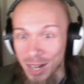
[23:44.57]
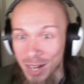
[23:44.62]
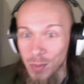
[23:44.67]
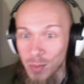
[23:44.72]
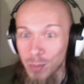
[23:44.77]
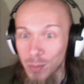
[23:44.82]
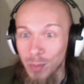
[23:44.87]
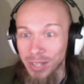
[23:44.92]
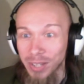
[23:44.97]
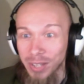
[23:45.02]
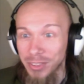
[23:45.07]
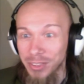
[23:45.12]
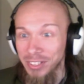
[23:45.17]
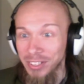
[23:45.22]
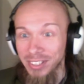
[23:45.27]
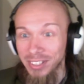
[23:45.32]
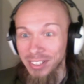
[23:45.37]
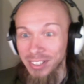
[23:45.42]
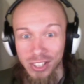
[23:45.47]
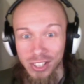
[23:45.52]
Python in
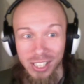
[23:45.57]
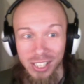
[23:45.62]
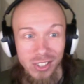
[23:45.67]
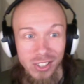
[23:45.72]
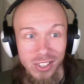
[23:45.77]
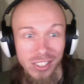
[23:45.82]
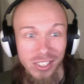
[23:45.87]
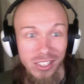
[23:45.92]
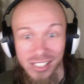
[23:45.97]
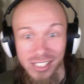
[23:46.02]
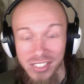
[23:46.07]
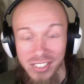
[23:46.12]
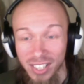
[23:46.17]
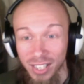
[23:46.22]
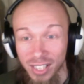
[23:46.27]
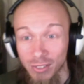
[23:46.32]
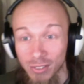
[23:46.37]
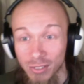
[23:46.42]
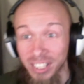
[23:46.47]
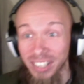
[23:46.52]
Education and started
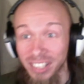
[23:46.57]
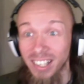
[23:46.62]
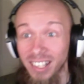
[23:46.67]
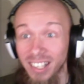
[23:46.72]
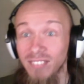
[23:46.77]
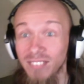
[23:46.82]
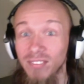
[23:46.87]
reading that.